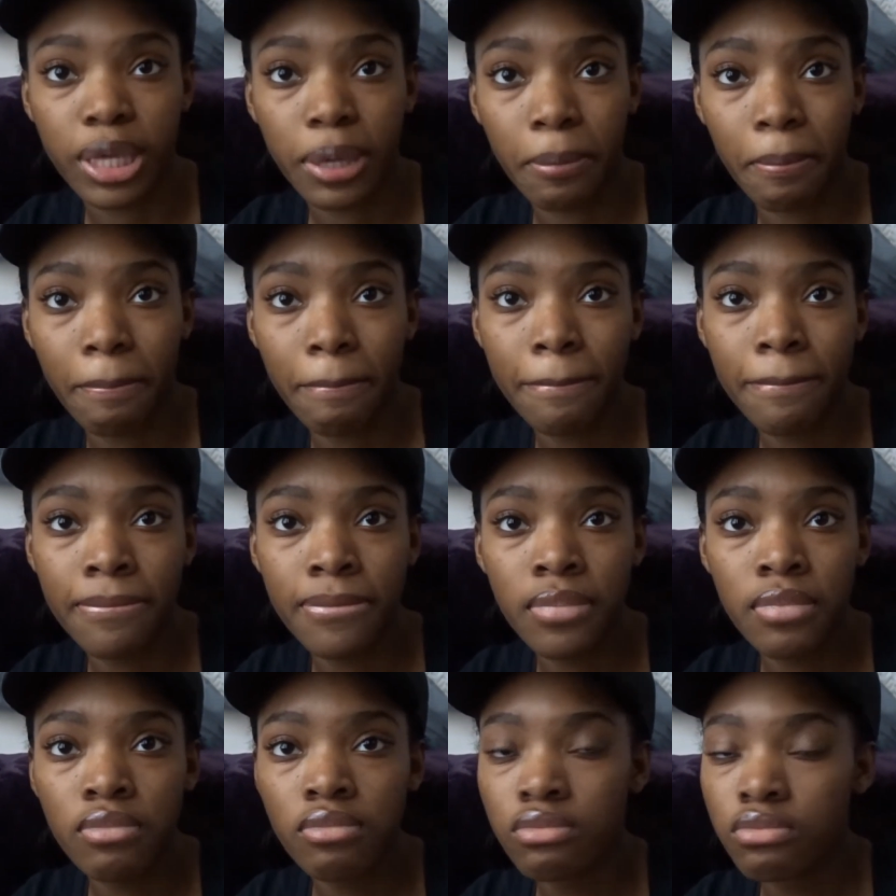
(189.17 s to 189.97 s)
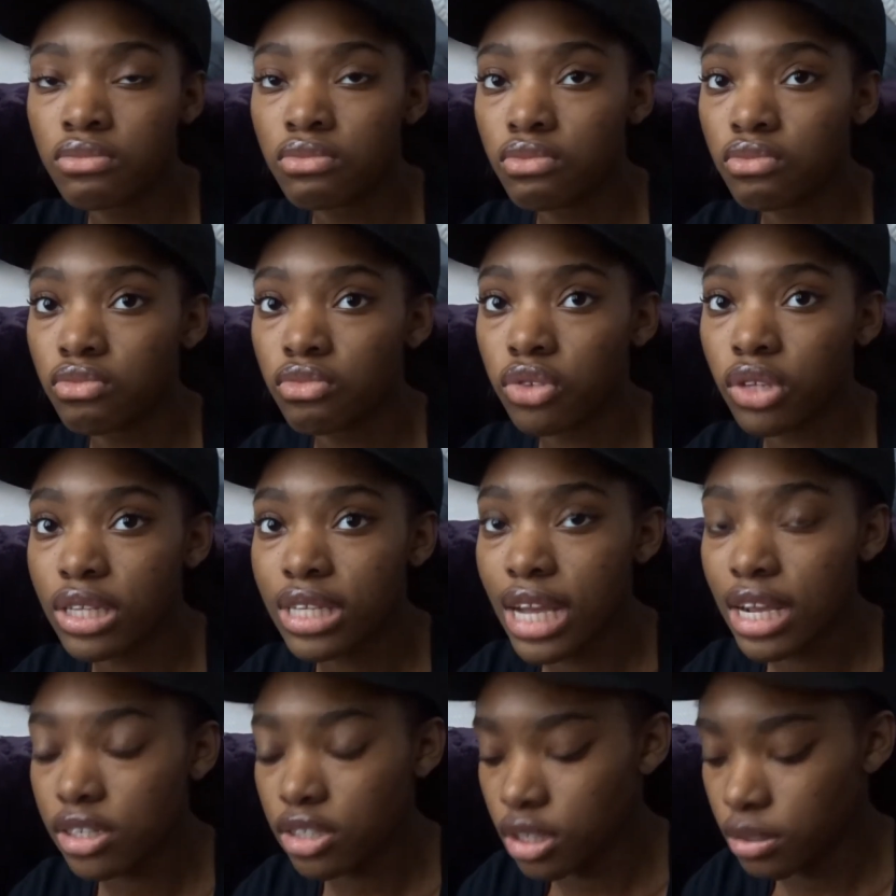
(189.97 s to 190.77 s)
So
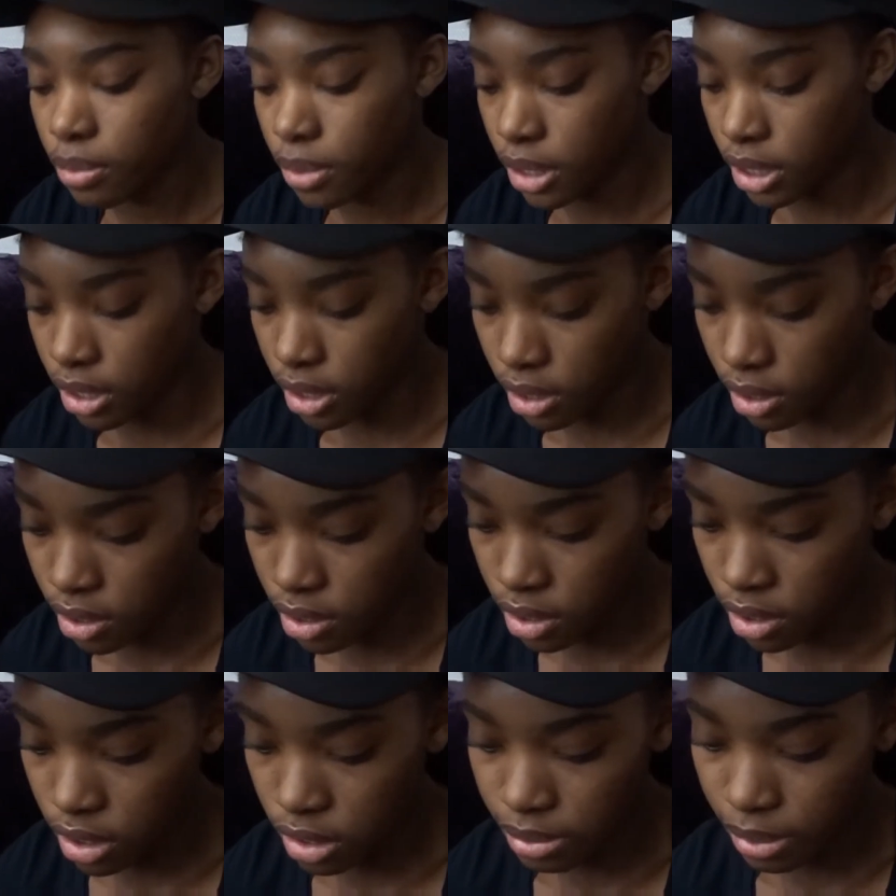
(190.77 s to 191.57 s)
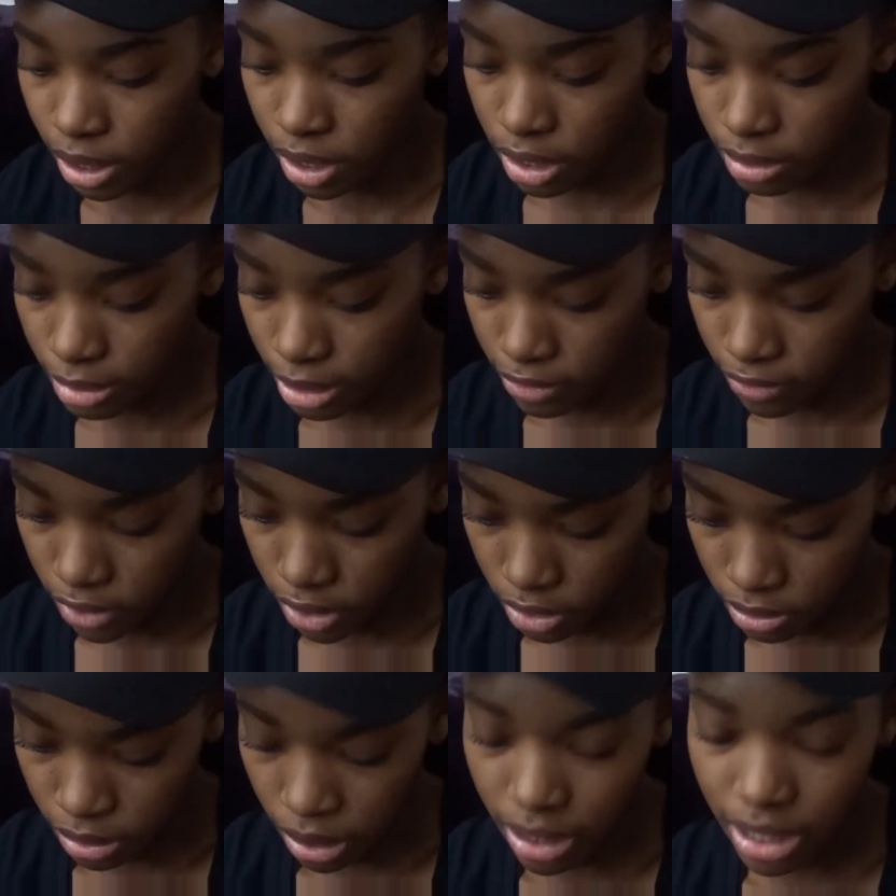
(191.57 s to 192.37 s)
that's actually pretty good, better than my
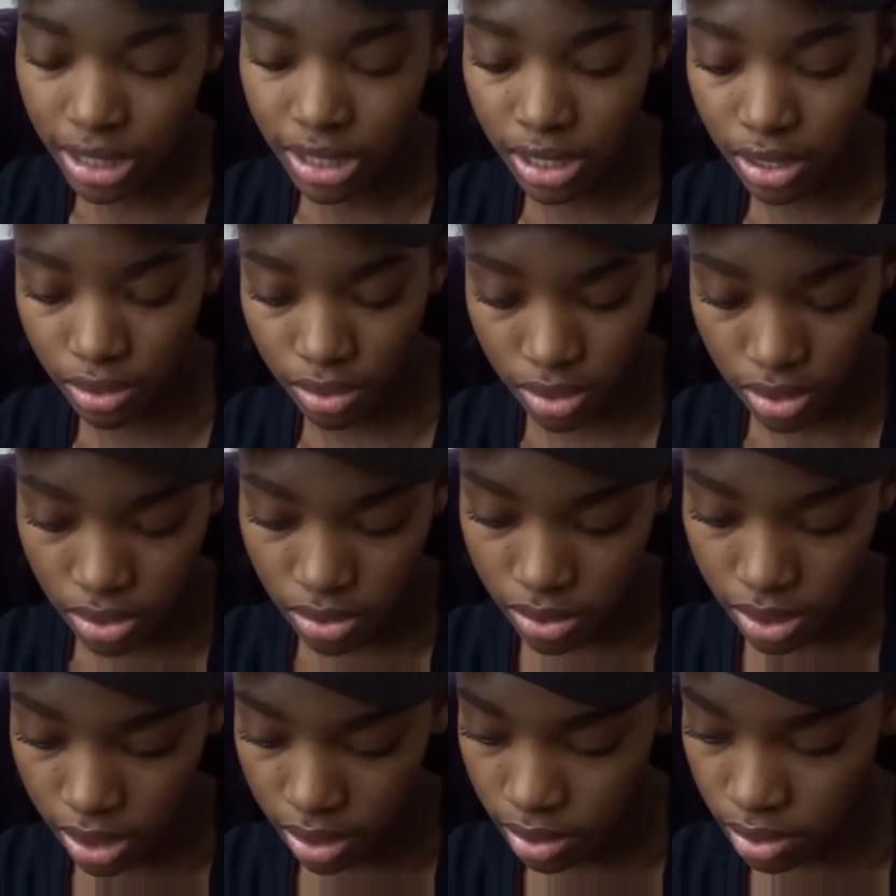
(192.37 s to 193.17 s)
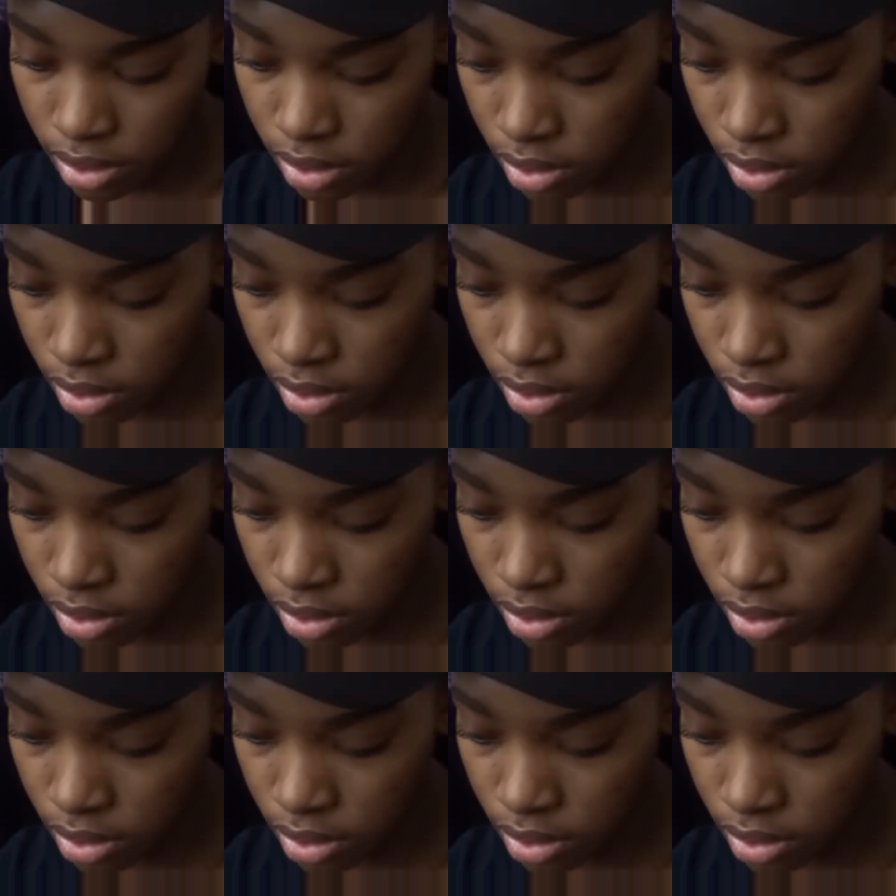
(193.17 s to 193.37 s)
phone, probably because I don't use it.